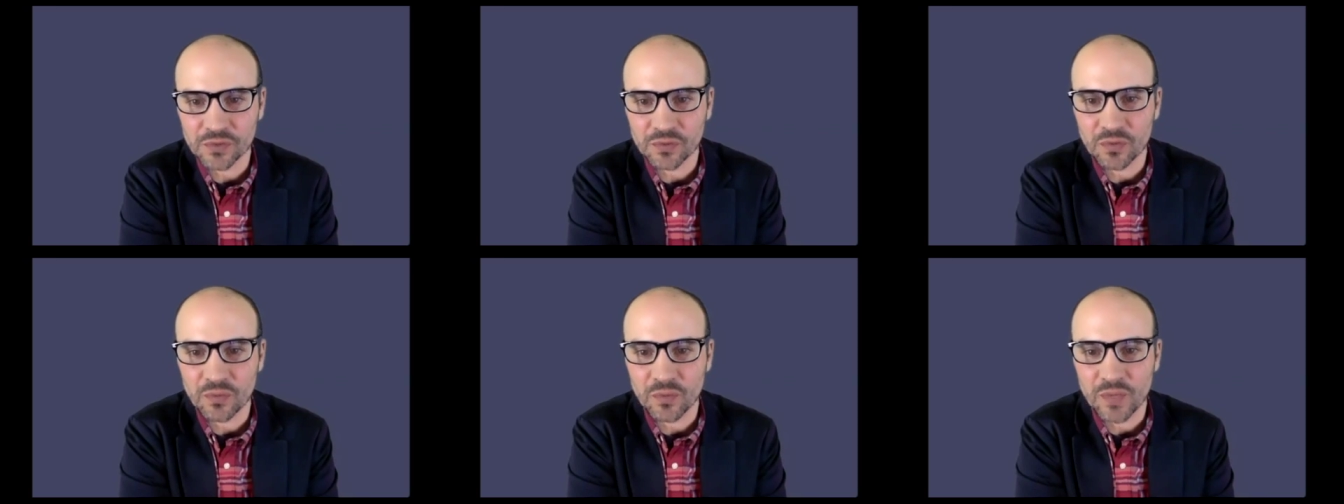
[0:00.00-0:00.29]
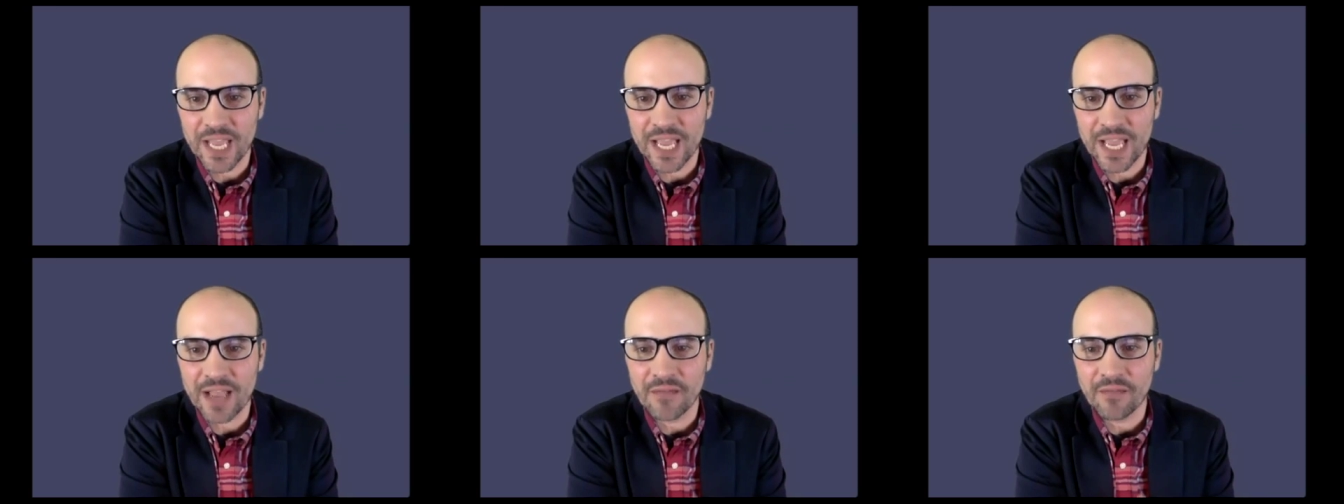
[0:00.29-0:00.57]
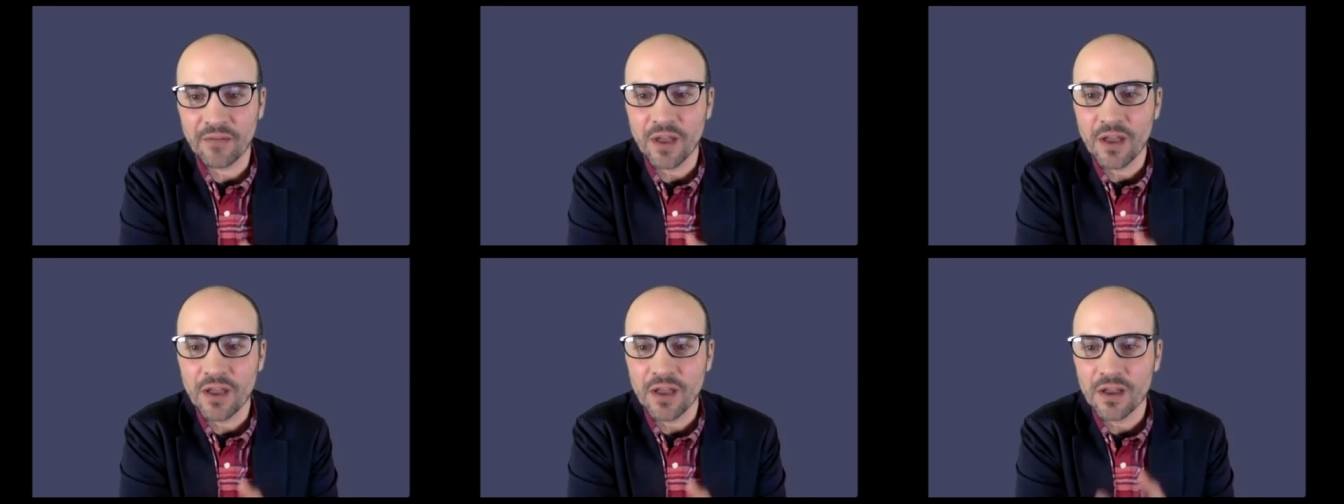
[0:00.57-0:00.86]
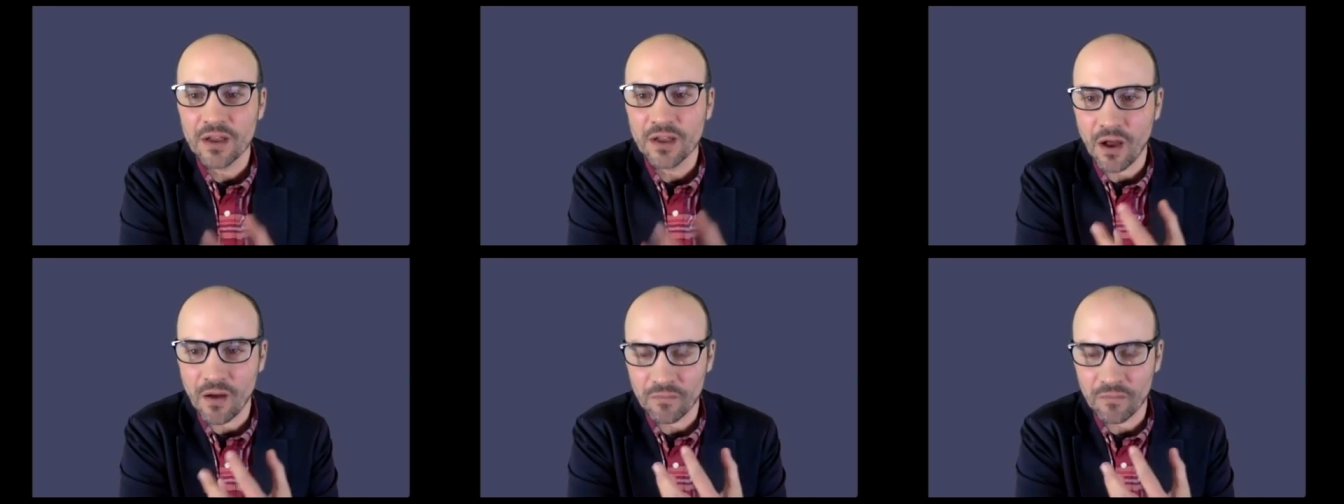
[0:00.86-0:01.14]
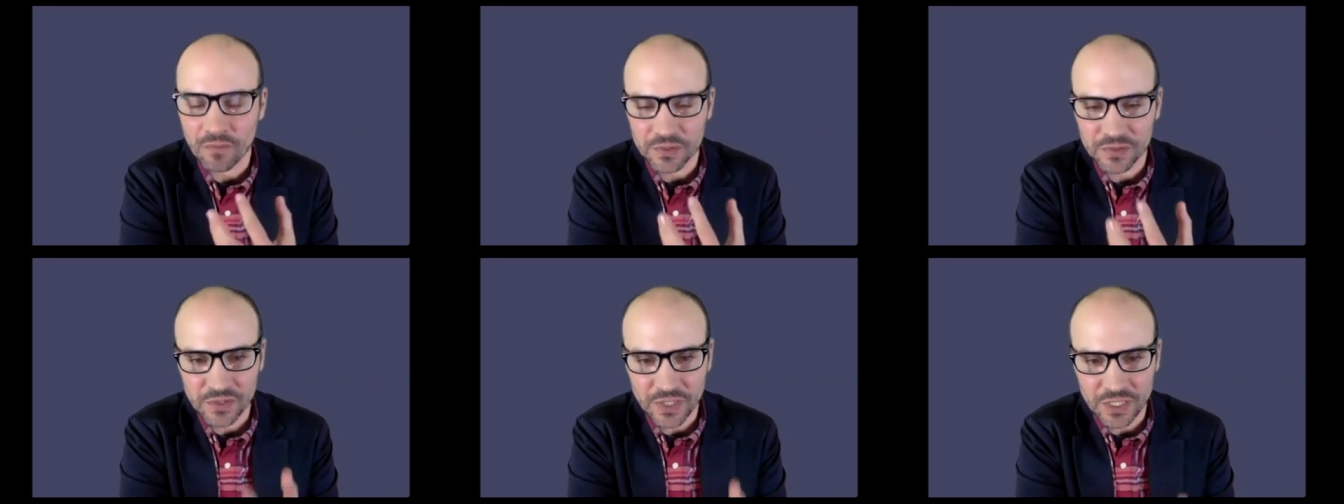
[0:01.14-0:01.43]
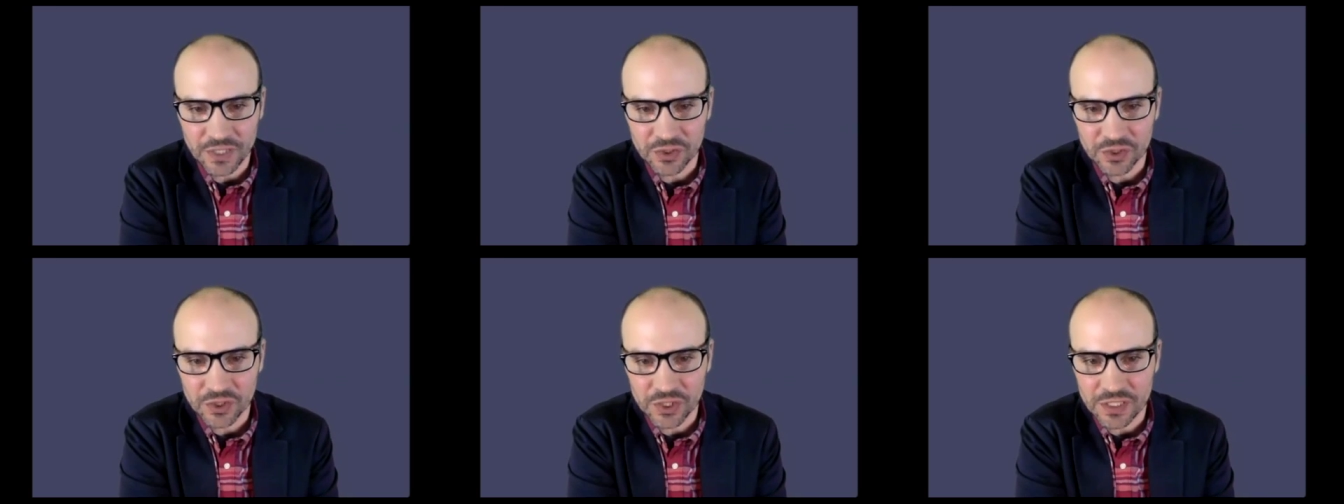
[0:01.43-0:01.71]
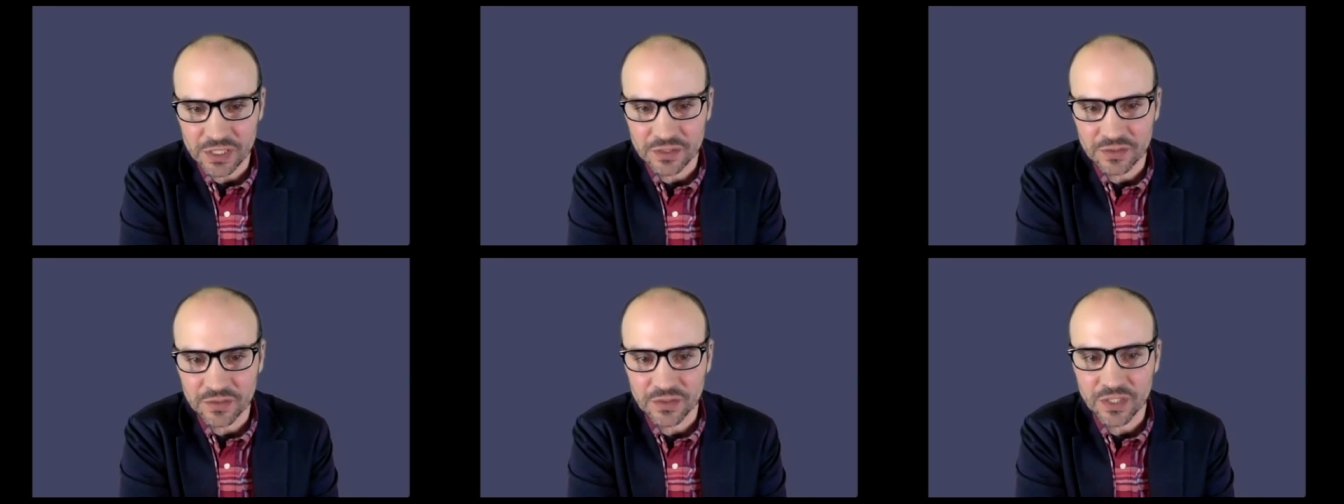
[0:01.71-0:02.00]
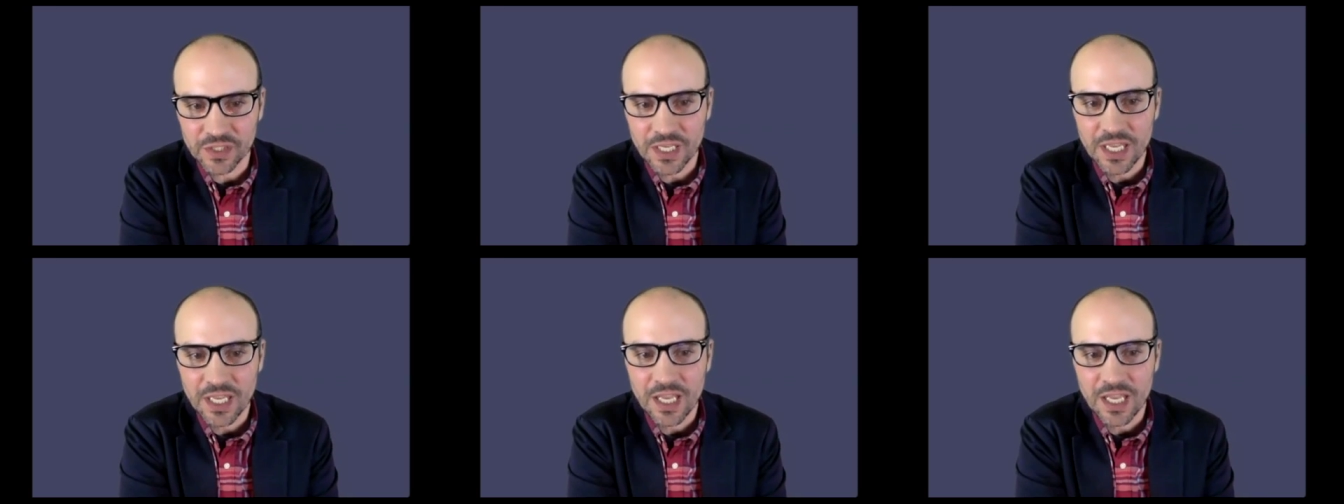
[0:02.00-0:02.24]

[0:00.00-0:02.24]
when we have conversations,